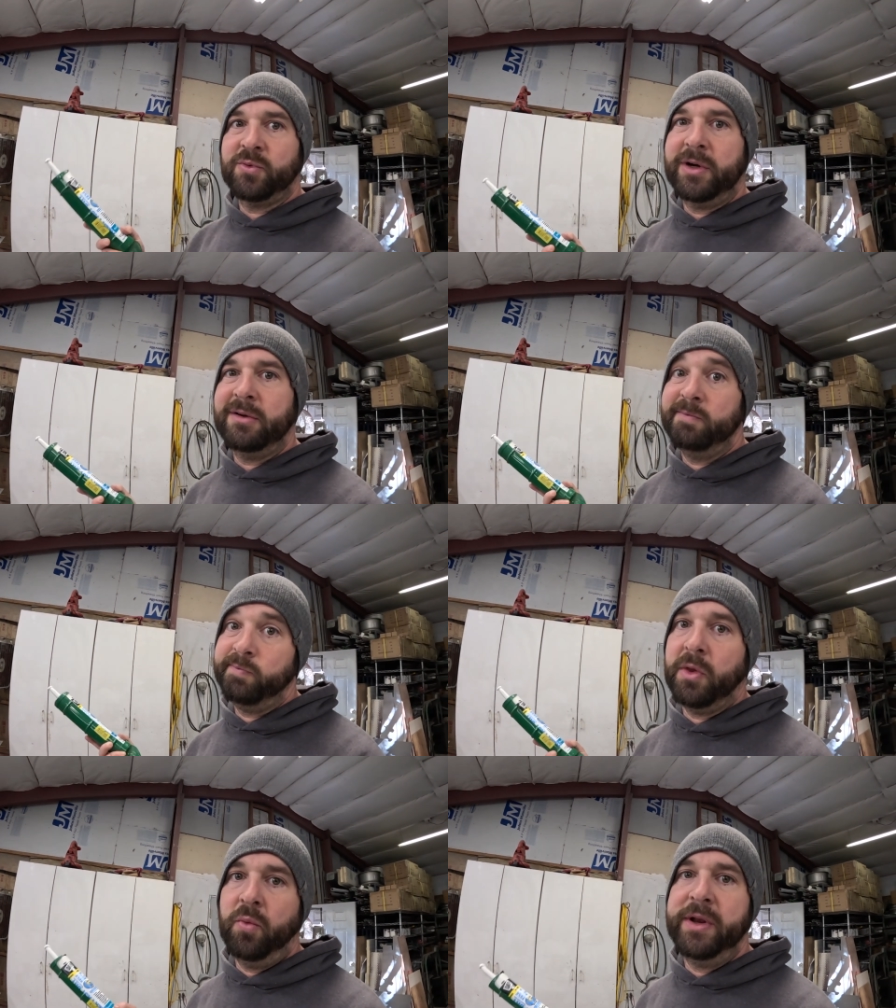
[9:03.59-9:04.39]
well,
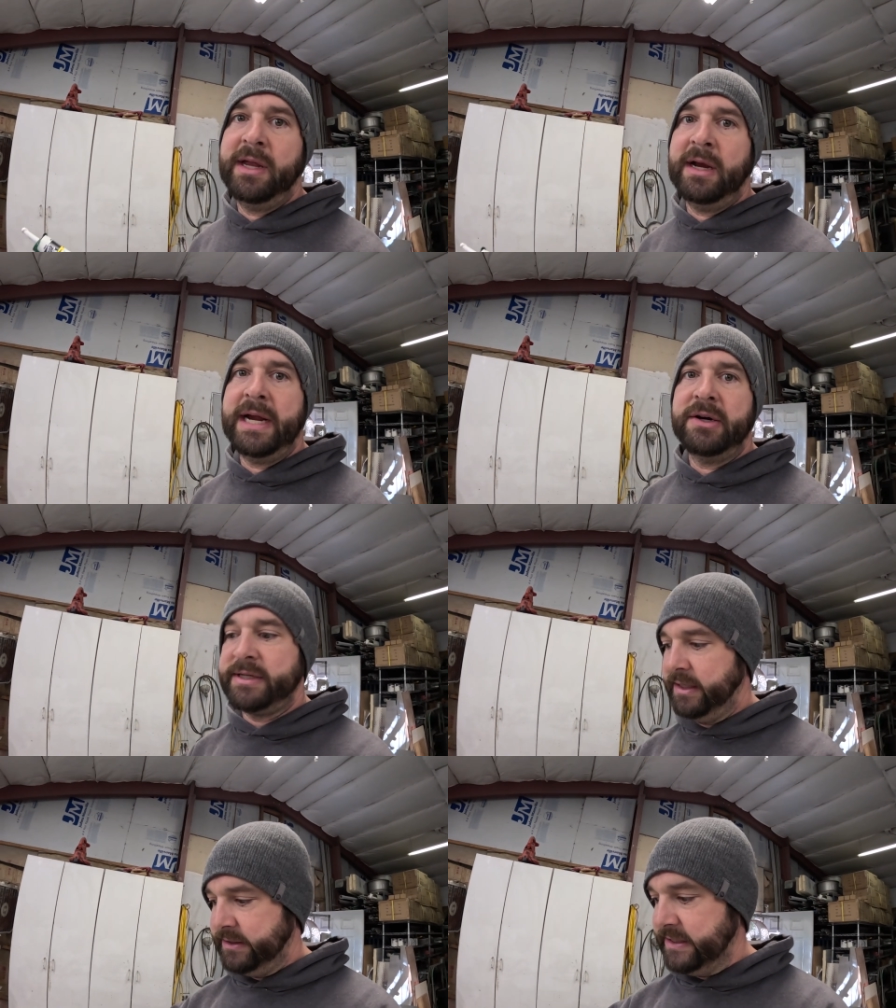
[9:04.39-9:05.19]
we need an
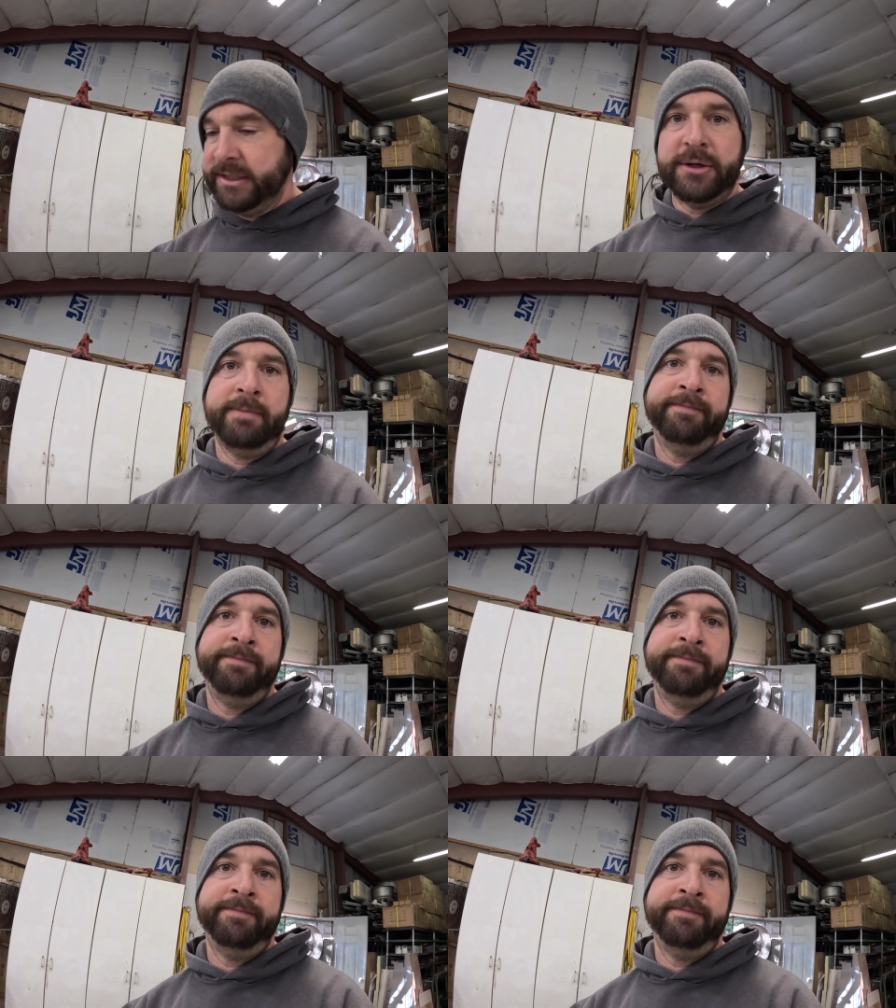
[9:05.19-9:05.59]
airtight seal.